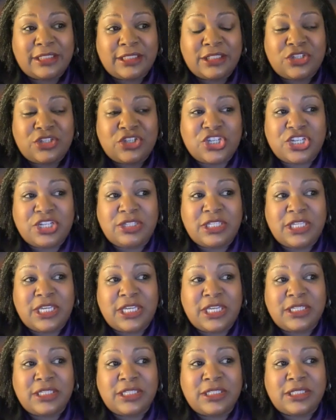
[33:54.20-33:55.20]
She
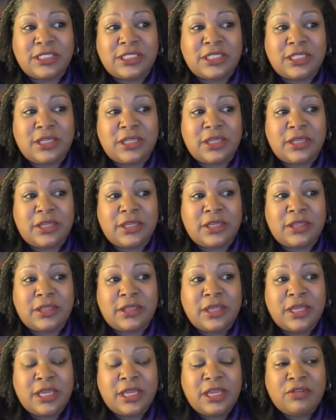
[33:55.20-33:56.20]
is the
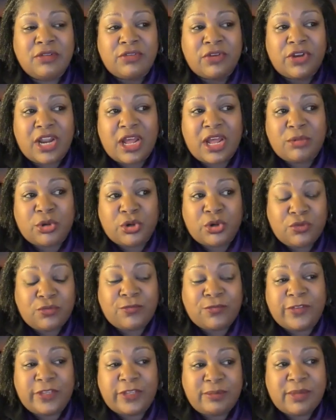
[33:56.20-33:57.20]
phenomenal
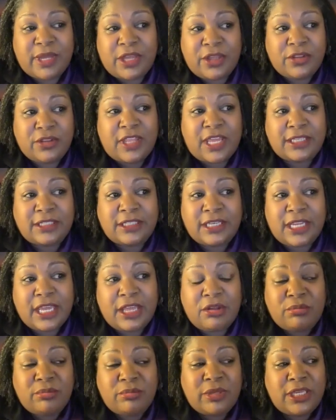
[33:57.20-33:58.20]
female that
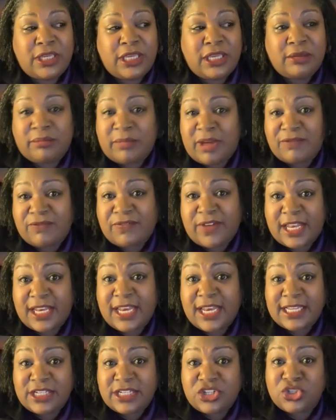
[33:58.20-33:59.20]
helped me get my
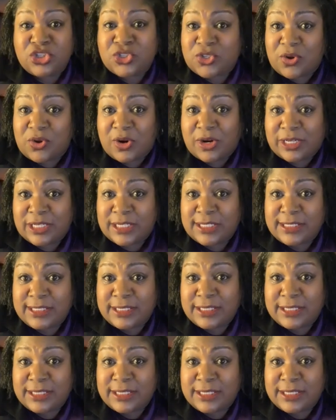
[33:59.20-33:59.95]
foundation started.